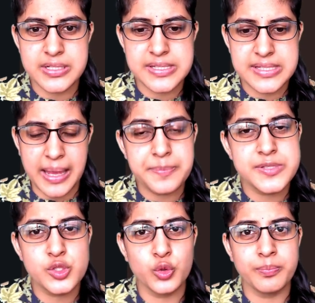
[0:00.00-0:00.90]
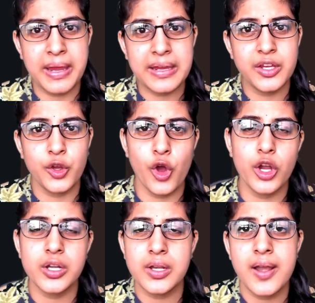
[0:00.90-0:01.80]
steps to make
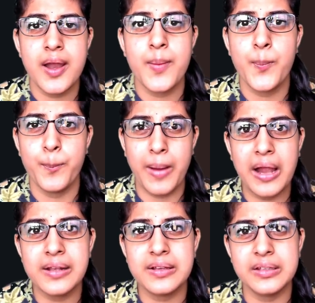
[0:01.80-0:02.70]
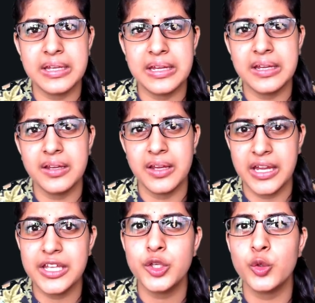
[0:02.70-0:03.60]
your balcony
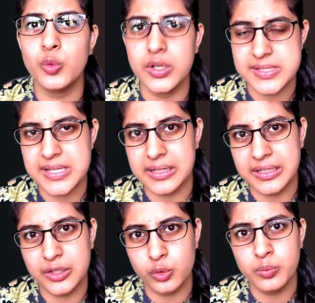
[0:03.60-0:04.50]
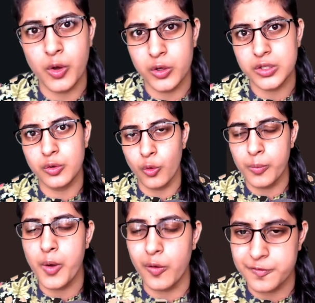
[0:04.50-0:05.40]
into a study room or a
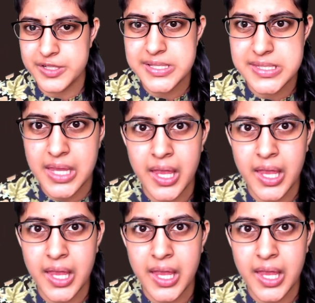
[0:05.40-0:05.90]
home office.